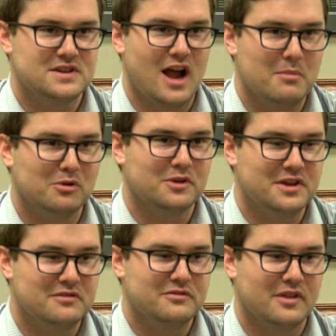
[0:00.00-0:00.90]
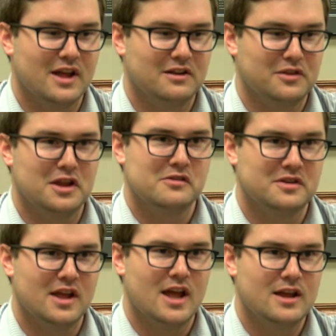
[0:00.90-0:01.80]
I believe that at the end of the
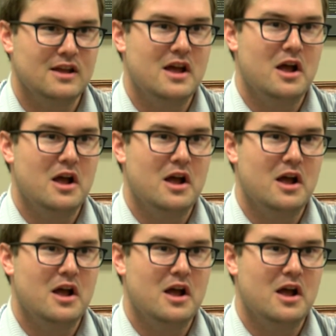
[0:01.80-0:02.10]
day,